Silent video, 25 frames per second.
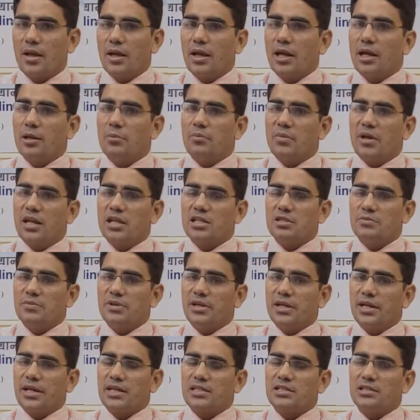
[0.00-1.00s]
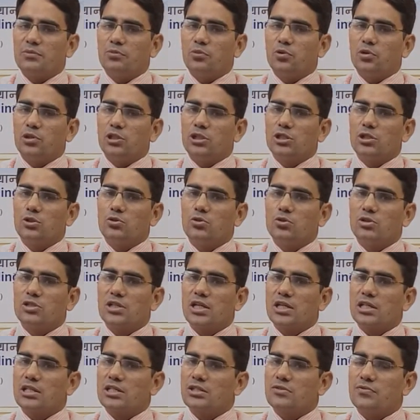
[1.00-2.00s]
and management has the policy to
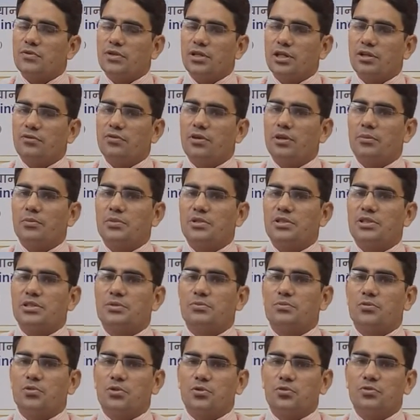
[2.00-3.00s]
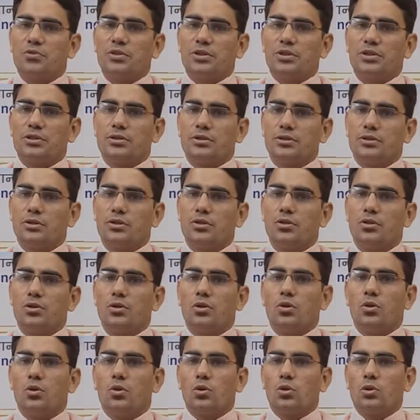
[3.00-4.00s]
charge 25 percent profit
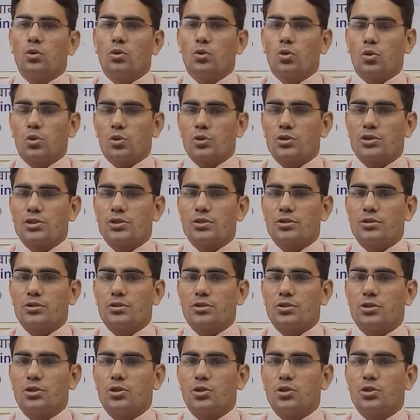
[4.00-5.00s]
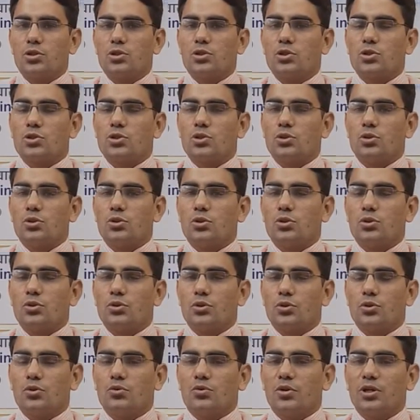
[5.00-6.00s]
on cost. So,
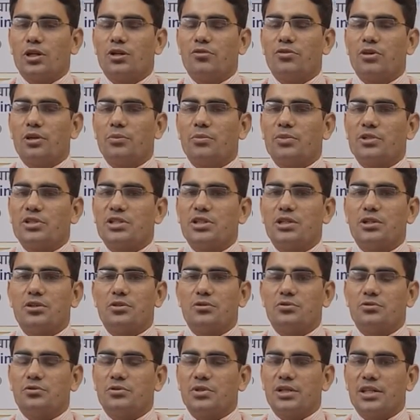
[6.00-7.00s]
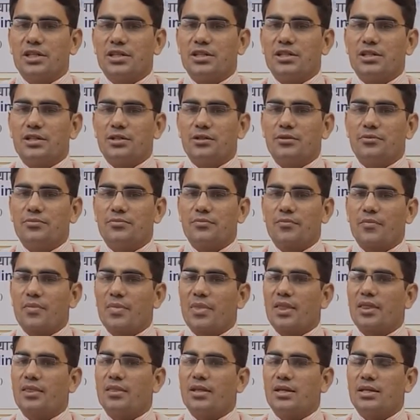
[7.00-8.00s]
25 percent of 80
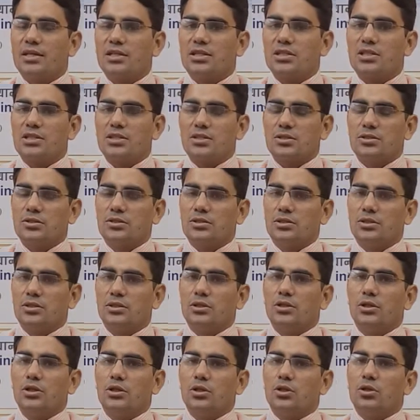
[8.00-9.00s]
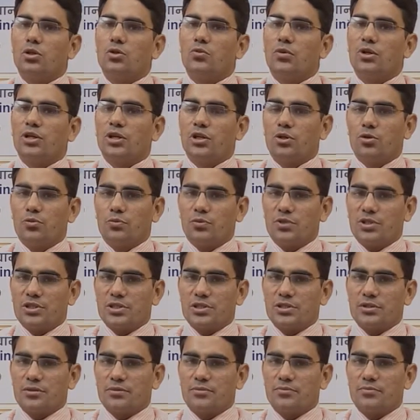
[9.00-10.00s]
that is 20
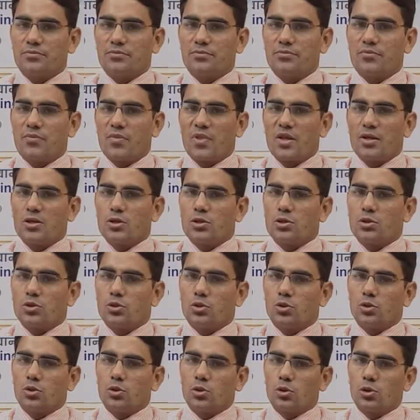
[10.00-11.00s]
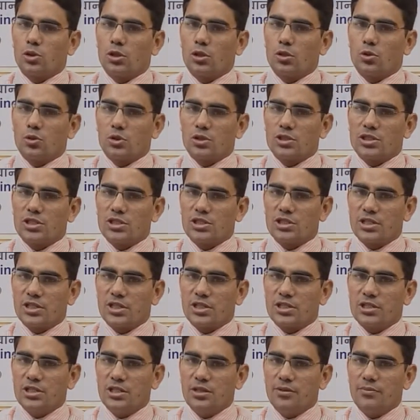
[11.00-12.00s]
rupees. So, total cost is
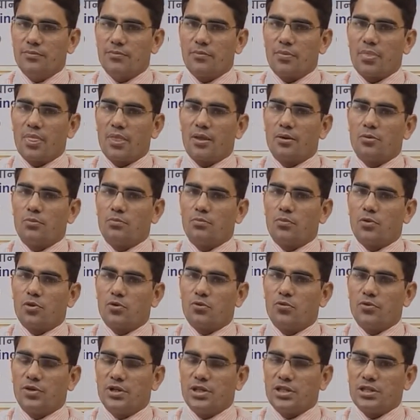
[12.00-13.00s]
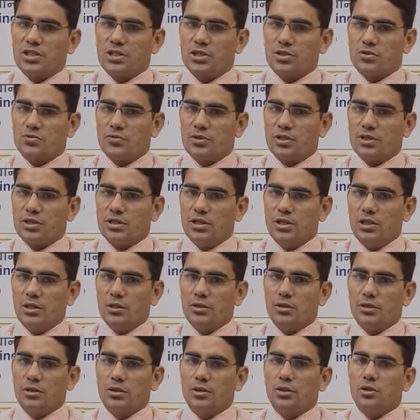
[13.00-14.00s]
80, profit is 20,
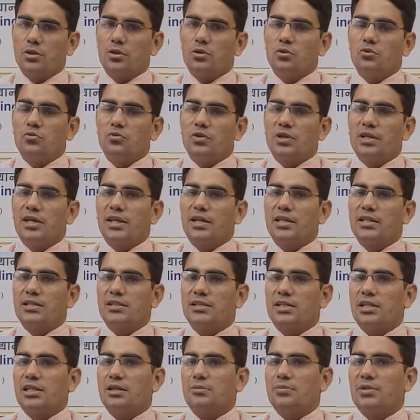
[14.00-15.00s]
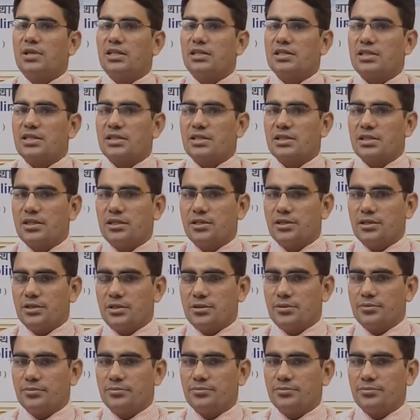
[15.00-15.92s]
we get the selling price as 100.